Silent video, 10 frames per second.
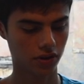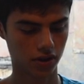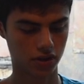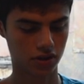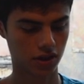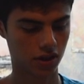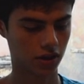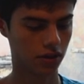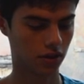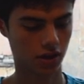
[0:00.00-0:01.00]
You can see
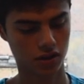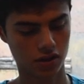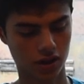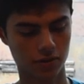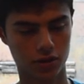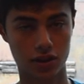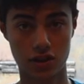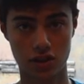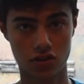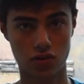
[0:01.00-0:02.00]
here that it's labeled a
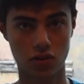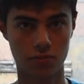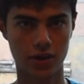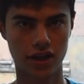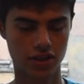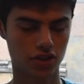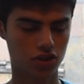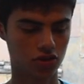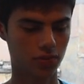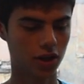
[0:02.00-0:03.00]
6 quart plastic
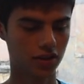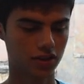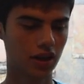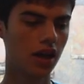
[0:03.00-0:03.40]
shoebox.